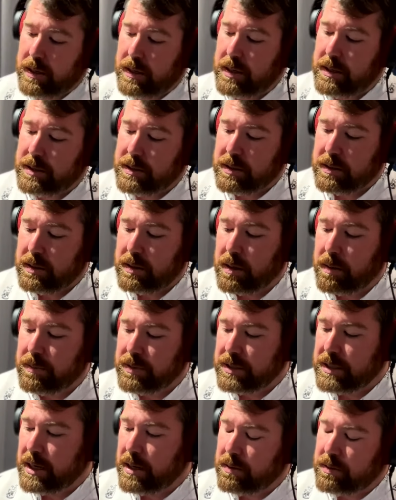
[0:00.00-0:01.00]
it
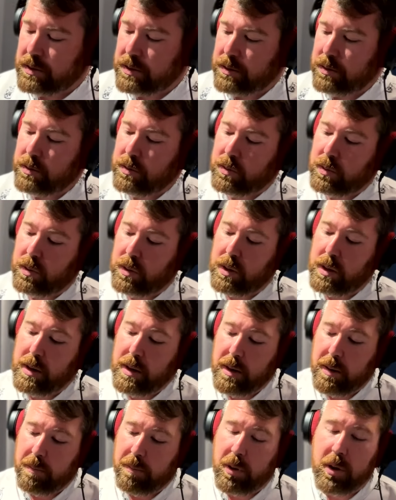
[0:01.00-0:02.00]
comes down to
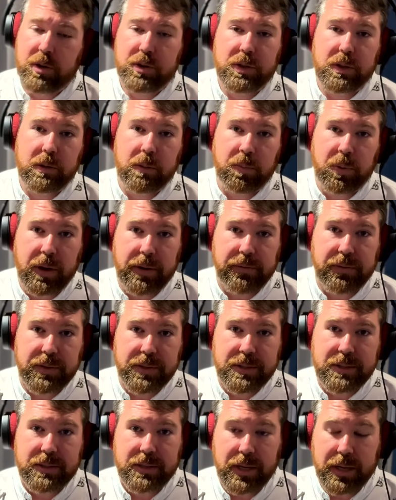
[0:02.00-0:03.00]
personal
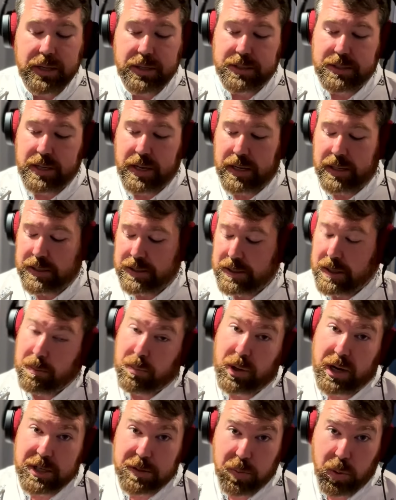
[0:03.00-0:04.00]
preference and aesthetics
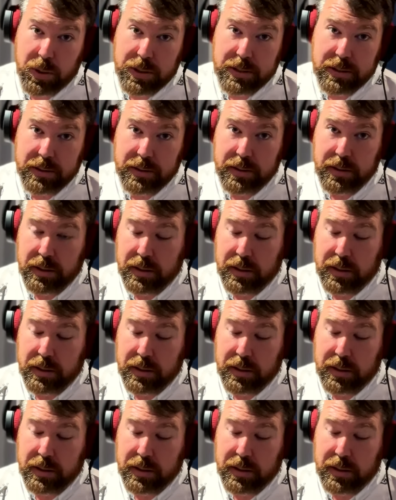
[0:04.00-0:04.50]
and price point.